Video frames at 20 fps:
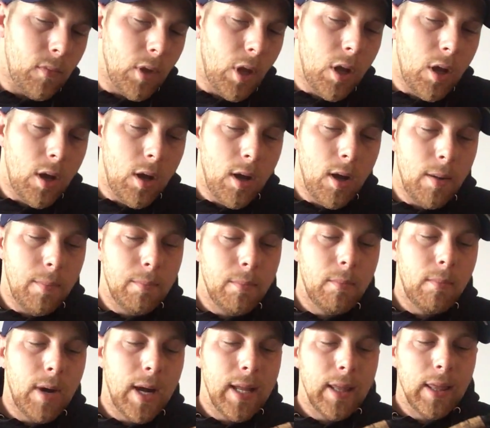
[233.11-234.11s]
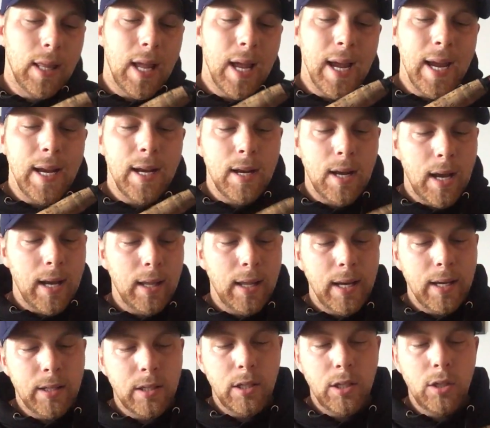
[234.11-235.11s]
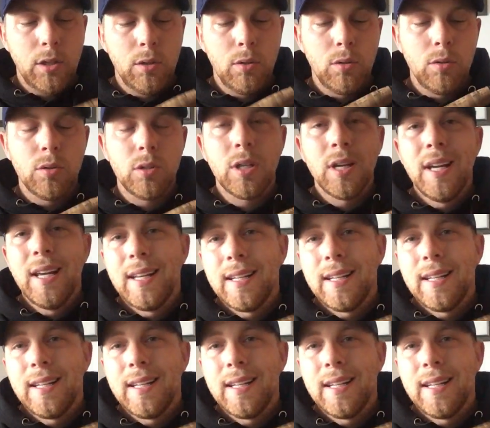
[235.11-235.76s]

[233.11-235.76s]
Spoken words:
My line, I like to use